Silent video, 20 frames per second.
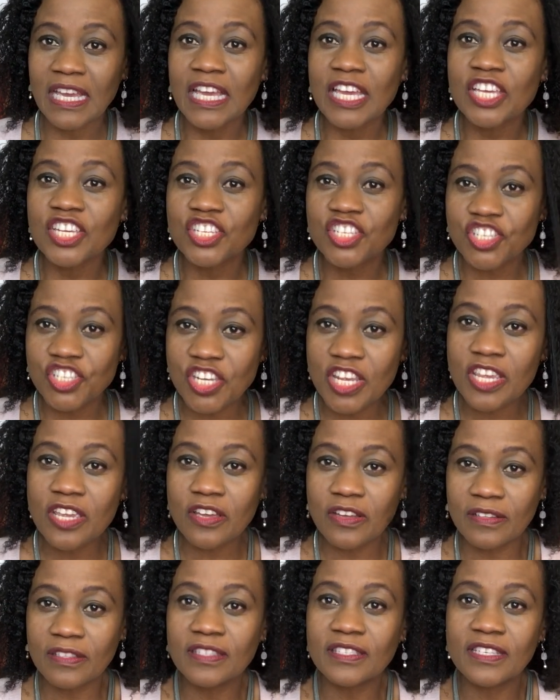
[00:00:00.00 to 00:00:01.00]
She
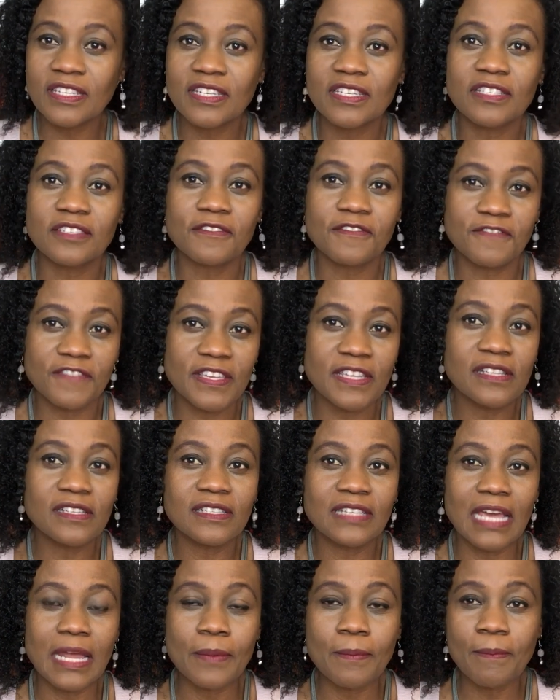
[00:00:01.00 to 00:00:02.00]
considers a field
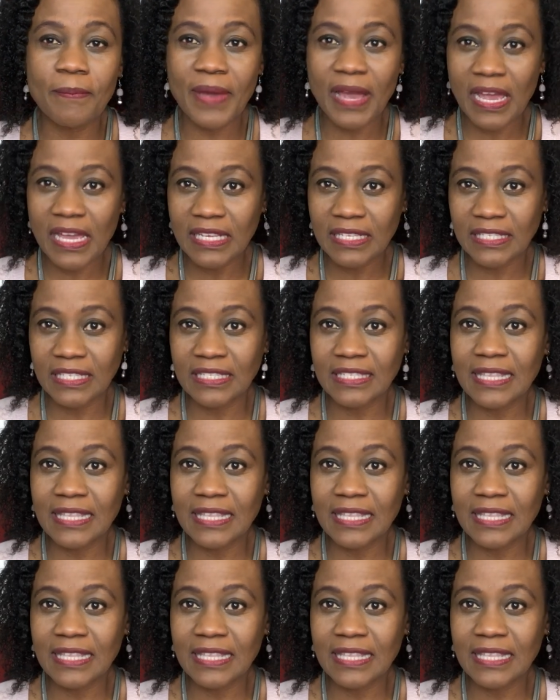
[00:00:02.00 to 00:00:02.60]
and buys it.